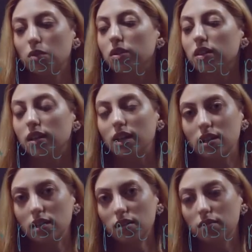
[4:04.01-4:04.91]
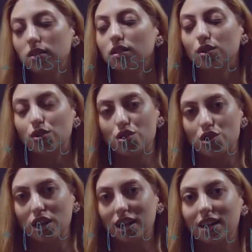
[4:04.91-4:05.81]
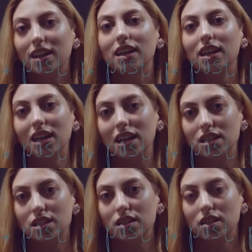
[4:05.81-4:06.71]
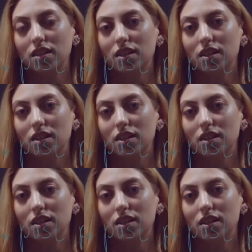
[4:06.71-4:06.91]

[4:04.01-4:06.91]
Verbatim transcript: with he, she, it,